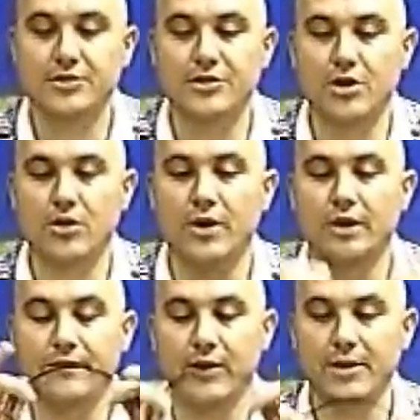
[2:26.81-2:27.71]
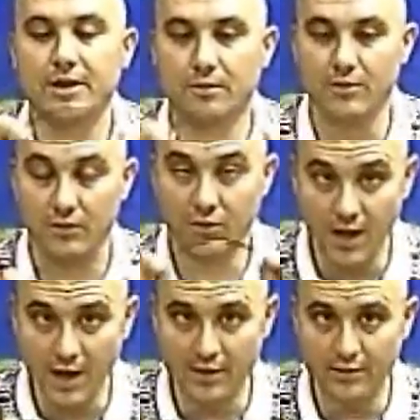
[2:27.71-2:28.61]
So if I made a
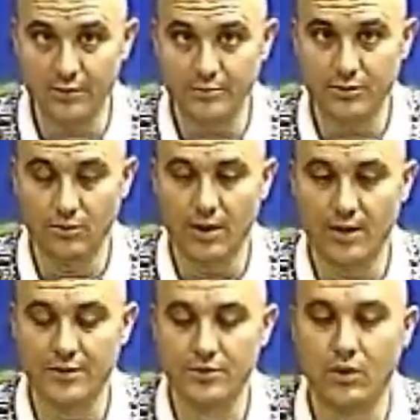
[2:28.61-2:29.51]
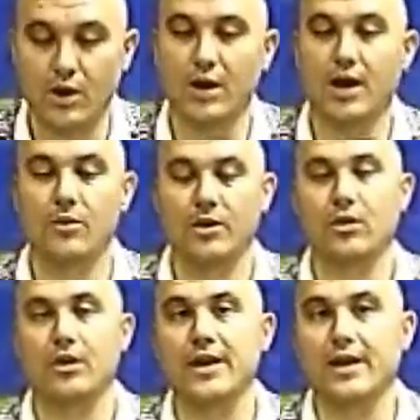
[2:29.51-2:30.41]
lot of loops around this wire, I would
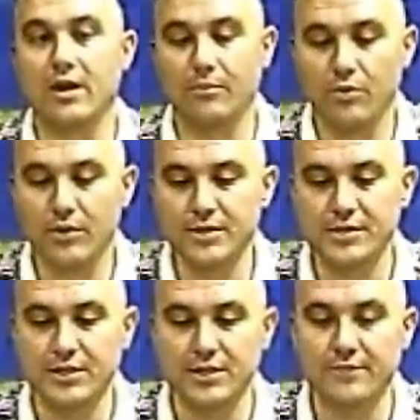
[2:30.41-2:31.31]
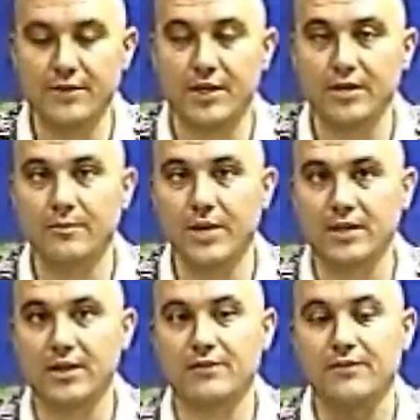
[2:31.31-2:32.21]
create a pretty significant
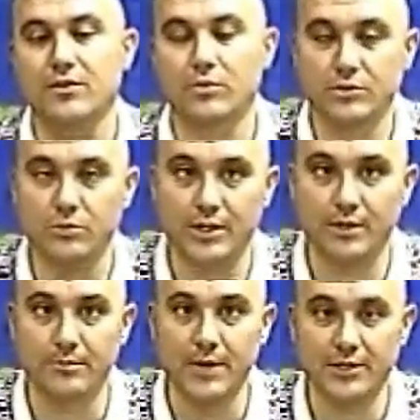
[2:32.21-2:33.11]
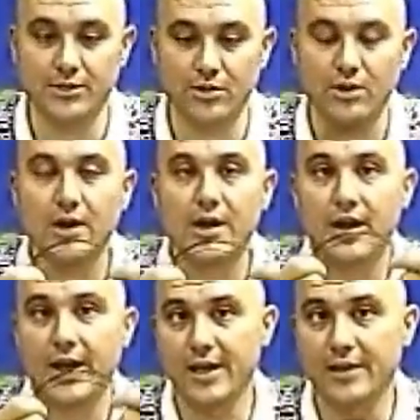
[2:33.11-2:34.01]
magnetic field, which we could measure
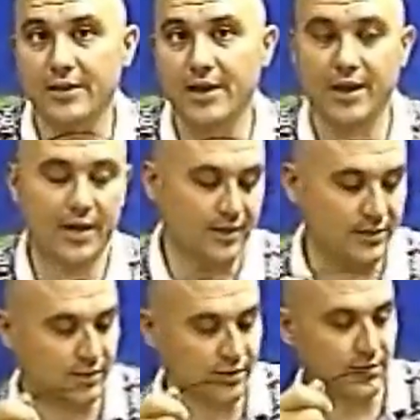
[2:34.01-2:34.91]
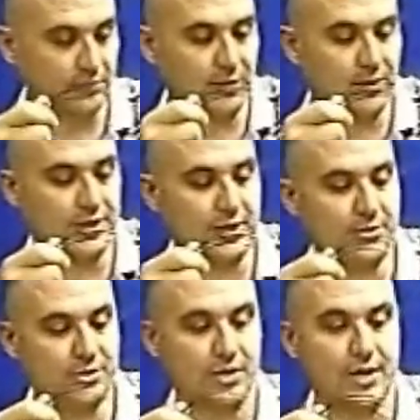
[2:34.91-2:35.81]
and actually be able to
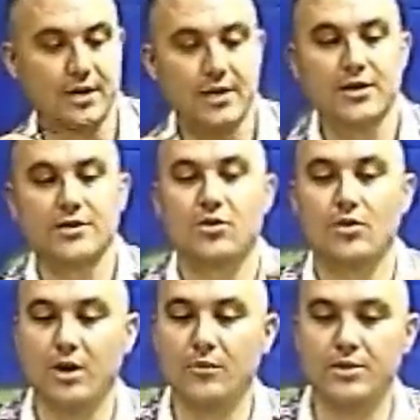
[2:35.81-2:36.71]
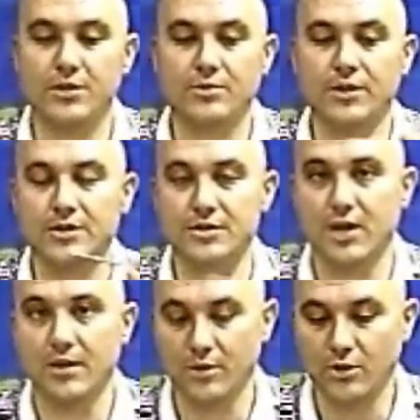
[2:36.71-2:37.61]
demonstrate. So what I would do is
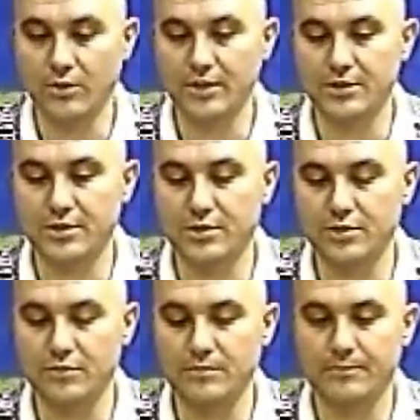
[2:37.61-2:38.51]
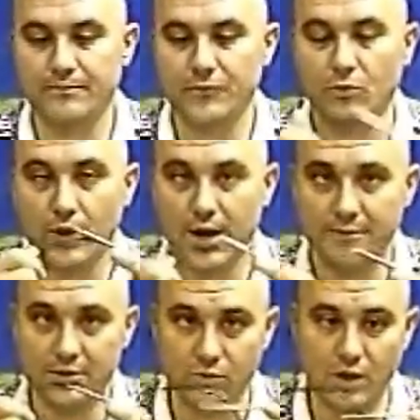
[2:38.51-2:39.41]
I'm going to wrap
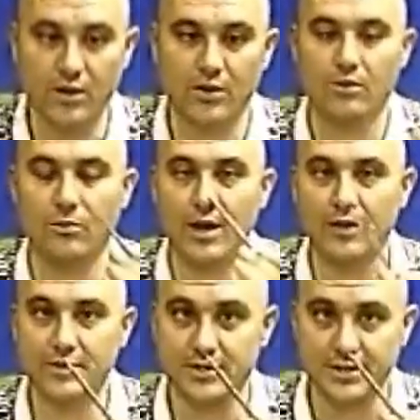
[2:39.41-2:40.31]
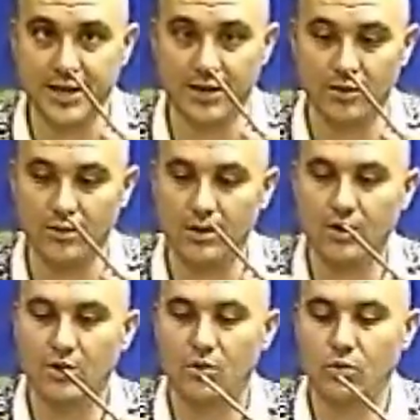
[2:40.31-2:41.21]
this wire around this nail,
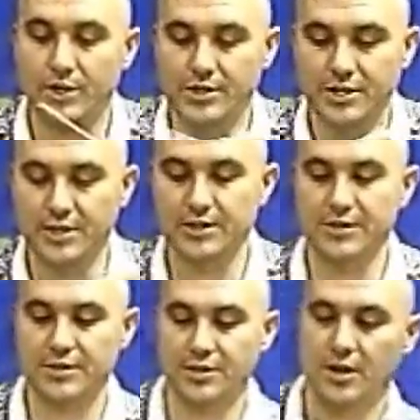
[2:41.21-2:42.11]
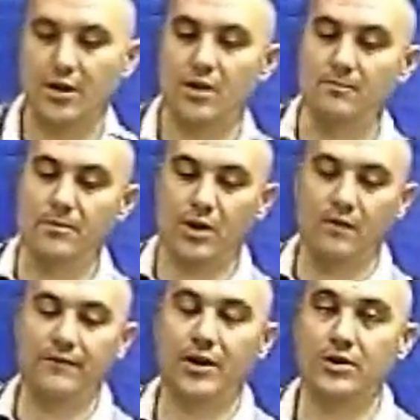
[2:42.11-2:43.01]
which is um,
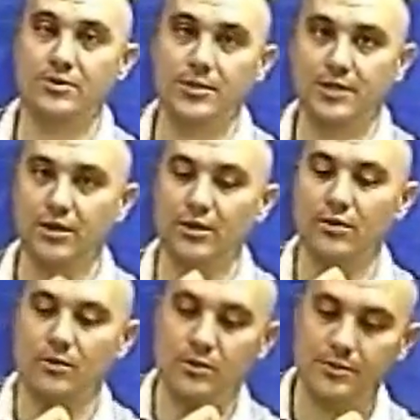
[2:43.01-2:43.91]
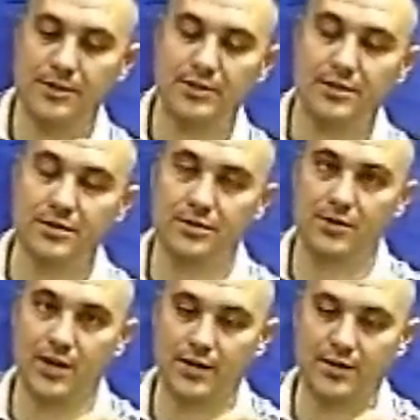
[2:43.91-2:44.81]
a ferrous material, which means it's
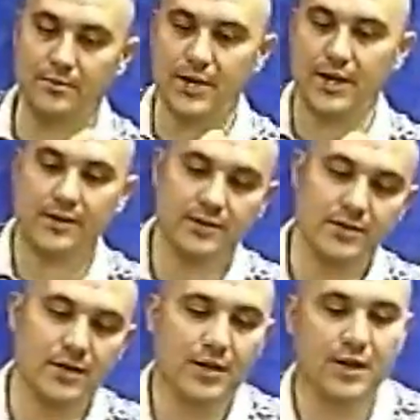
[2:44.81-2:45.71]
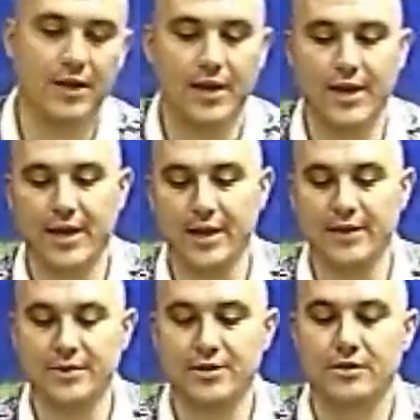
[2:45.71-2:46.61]
attracted to magnets,
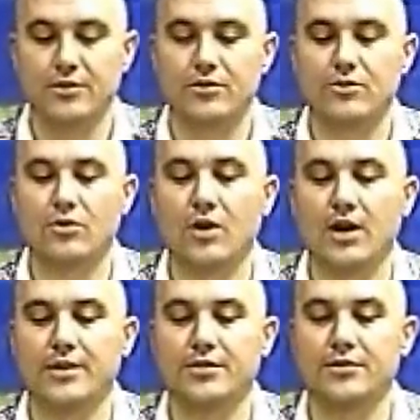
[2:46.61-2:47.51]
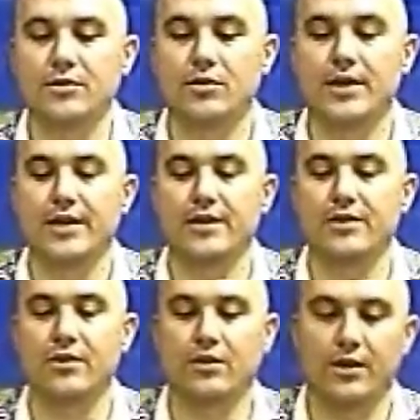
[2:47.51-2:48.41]
and try to create
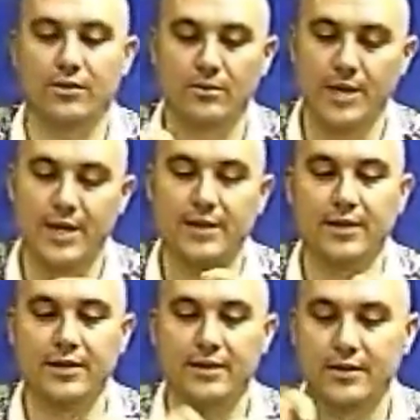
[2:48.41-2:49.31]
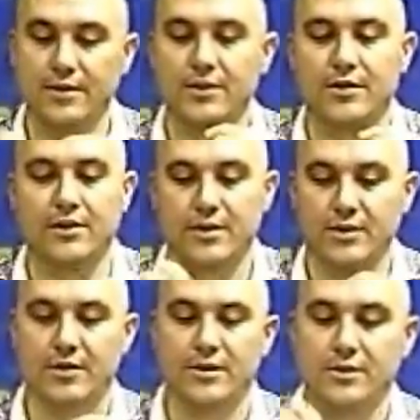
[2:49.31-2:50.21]
an electromagnet.
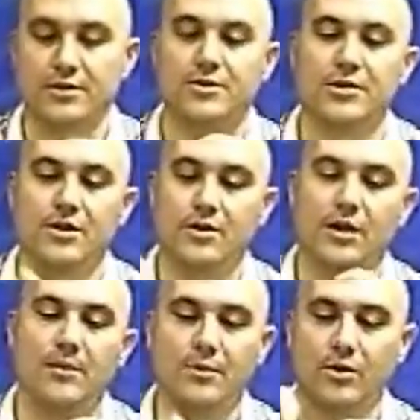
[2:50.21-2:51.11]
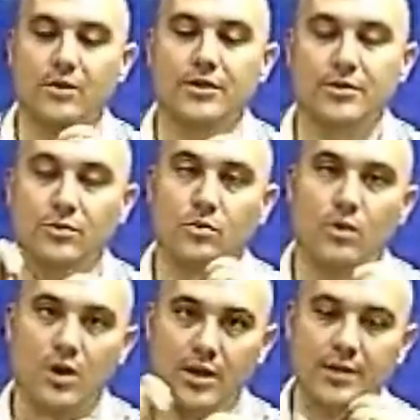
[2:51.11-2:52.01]
So I'm going to
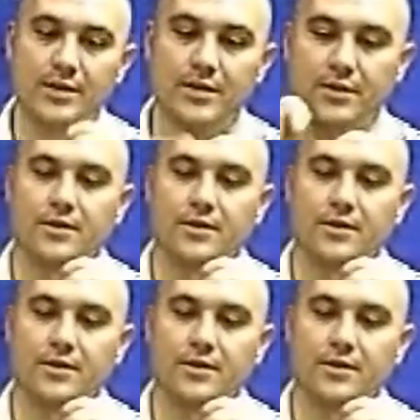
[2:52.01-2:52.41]
wind